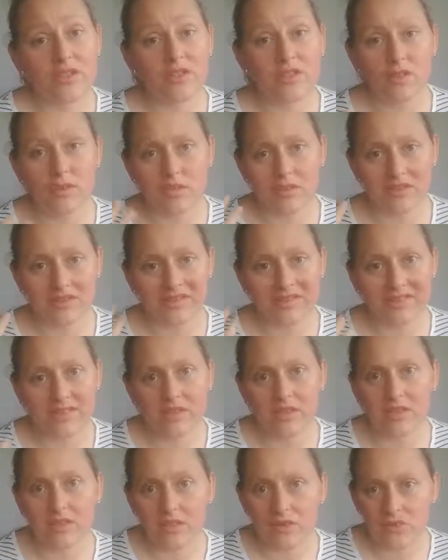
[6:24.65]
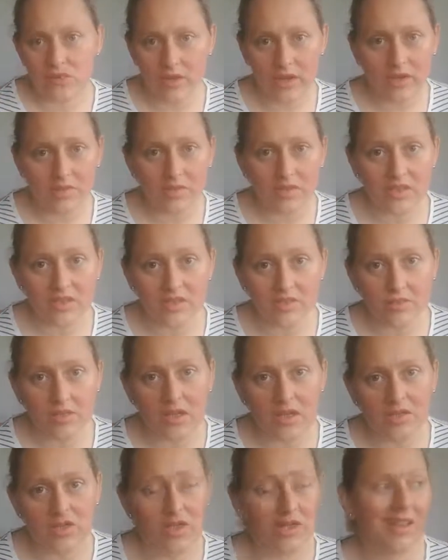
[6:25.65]
so it didn't drain me as
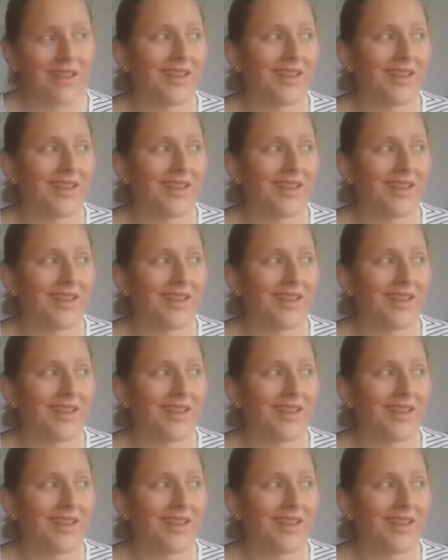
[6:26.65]
much,